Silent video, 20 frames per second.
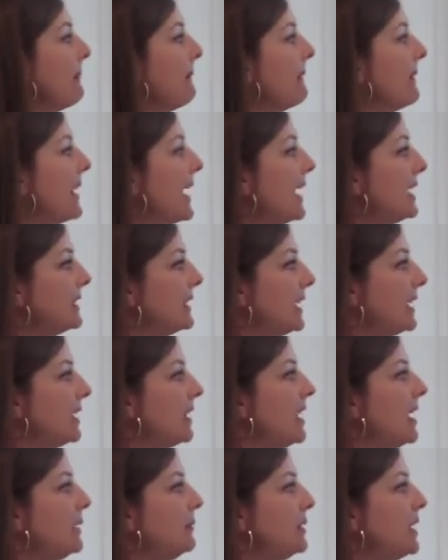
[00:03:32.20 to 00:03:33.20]
as I
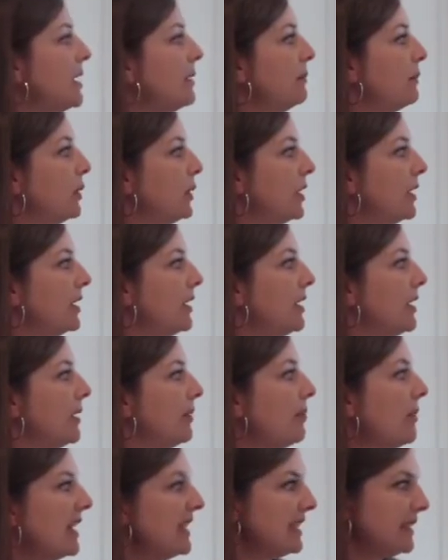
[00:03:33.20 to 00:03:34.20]
climbed on board.
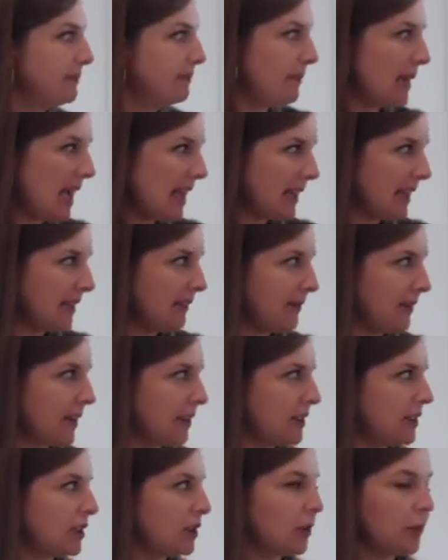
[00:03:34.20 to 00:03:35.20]
My belly felt
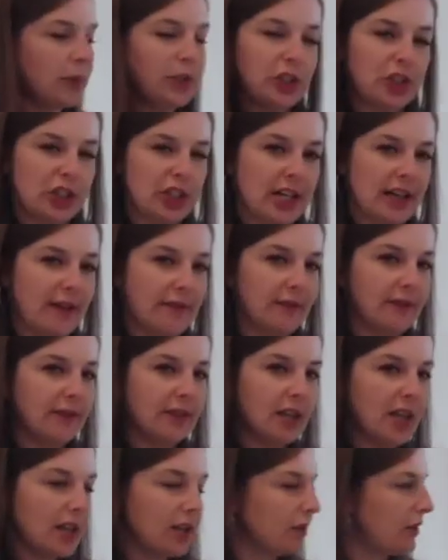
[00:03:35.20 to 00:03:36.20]
squishy and
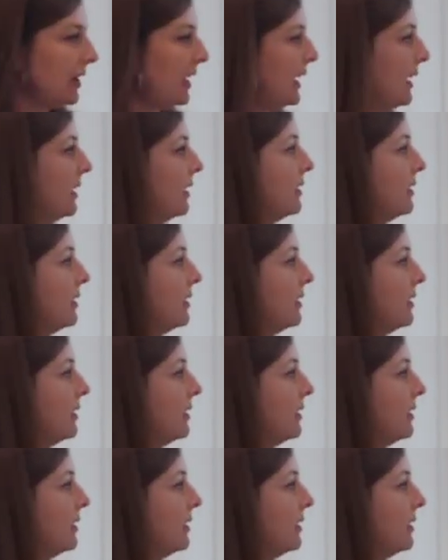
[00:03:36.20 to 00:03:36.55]
fluttery.